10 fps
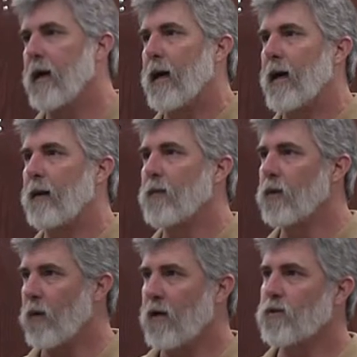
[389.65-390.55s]
Um,
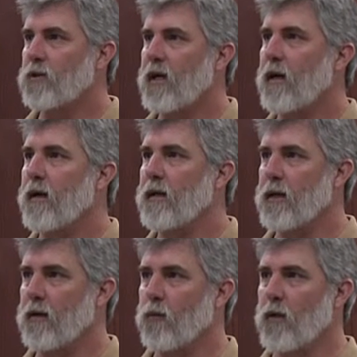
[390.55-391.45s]
but Rogers County
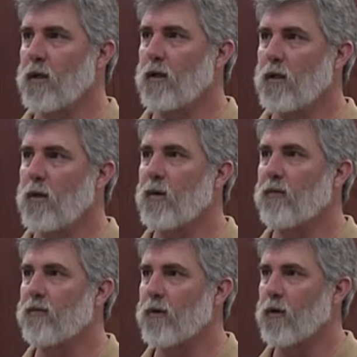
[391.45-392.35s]
kind of went a little
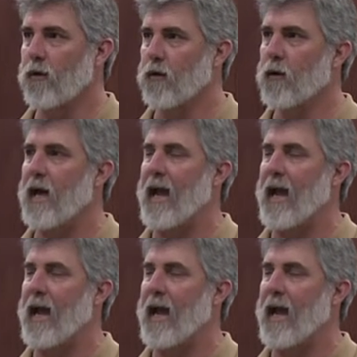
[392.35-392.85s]
bit further,